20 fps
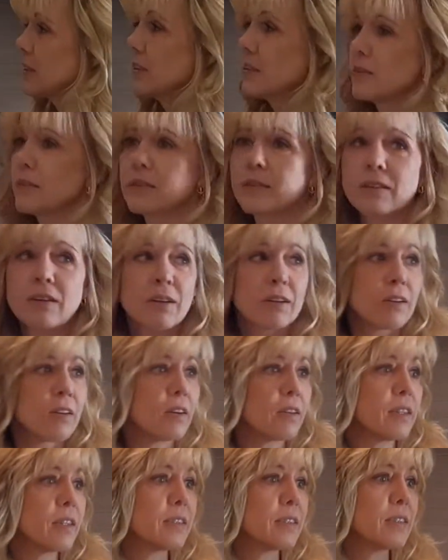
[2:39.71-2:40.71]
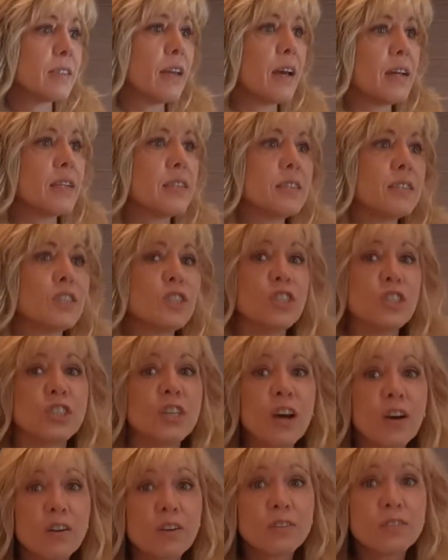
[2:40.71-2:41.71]
So it's got all these nice
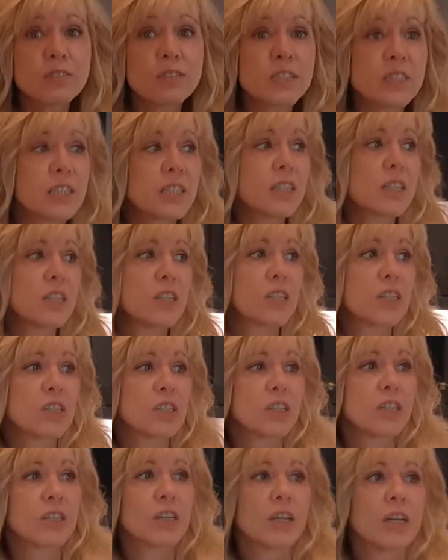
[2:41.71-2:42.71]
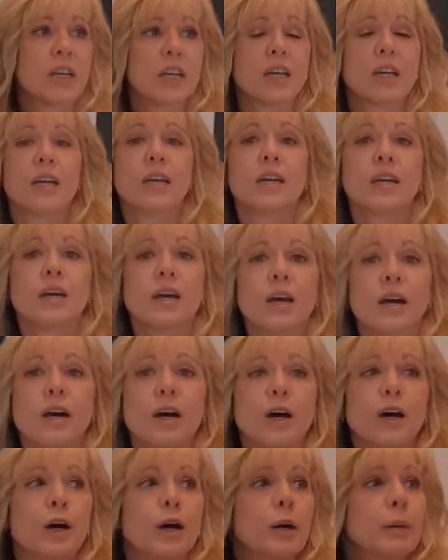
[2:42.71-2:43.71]
shelves in here.
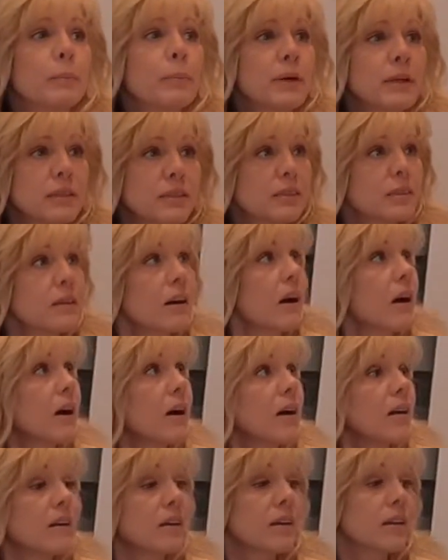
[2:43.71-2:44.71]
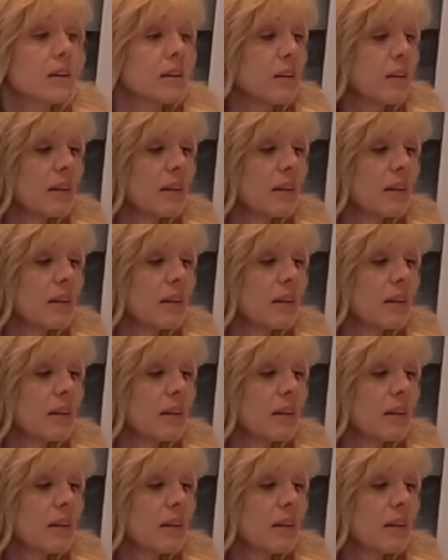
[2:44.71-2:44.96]
It's got